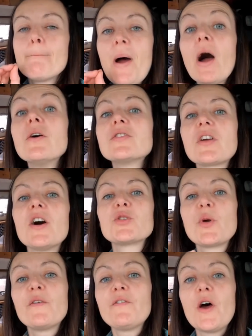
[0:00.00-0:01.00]
postcards
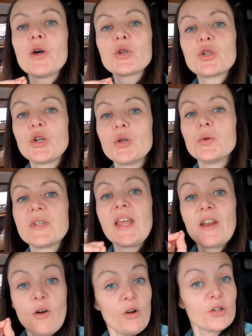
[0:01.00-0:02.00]
were first
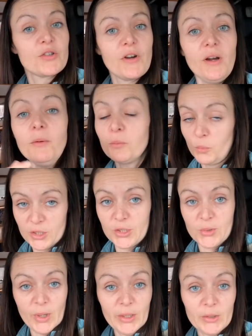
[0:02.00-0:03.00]
used in Austria, which
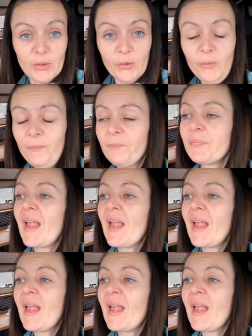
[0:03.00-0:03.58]
is quite cool.